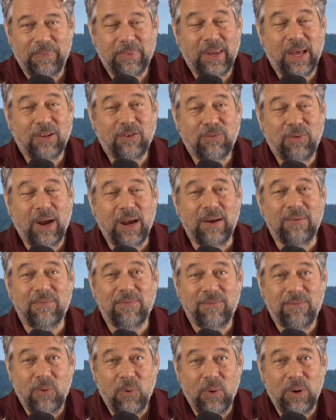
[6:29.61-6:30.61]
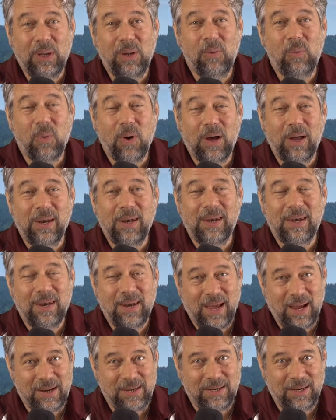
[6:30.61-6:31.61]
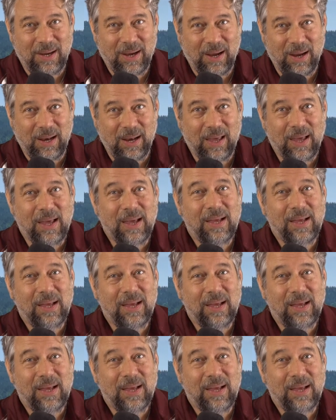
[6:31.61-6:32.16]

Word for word: That's right, $41.99.